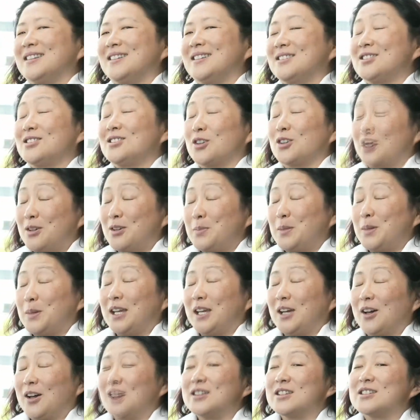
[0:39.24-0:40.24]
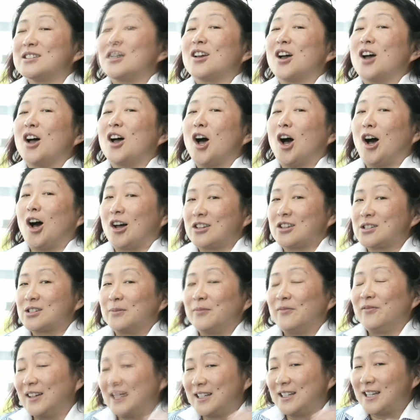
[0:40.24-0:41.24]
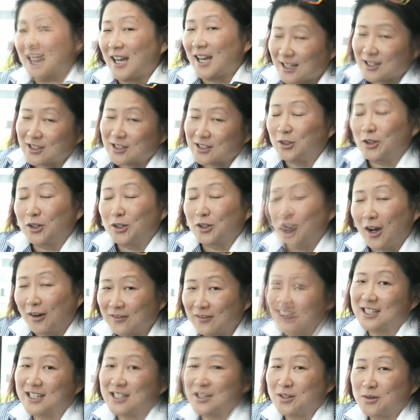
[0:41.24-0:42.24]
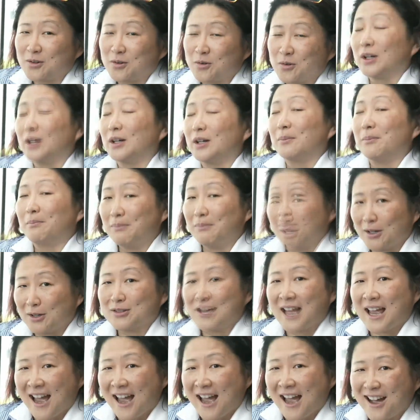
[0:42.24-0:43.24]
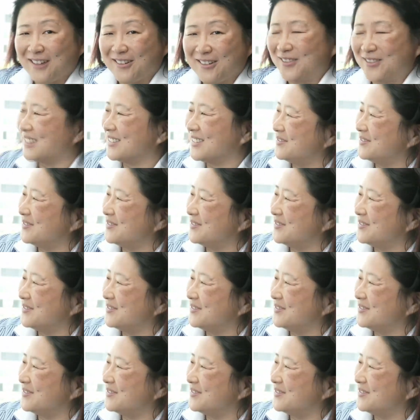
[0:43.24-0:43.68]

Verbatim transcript: join me on this awesome, fantastical conversation we're about to have.